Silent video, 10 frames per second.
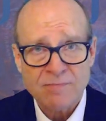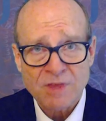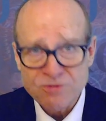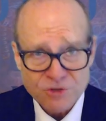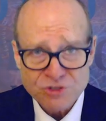
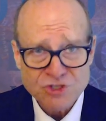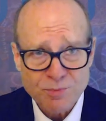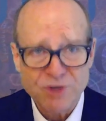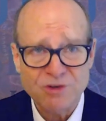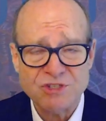first
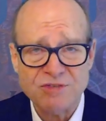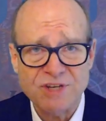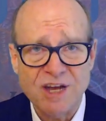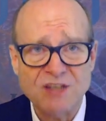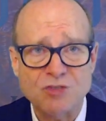appearance of a
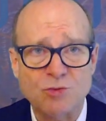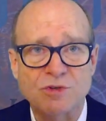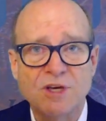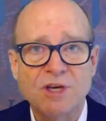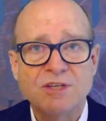nodule.
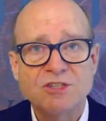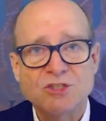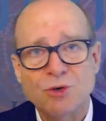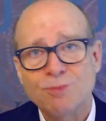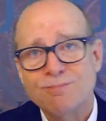
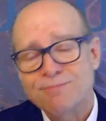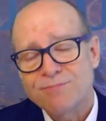So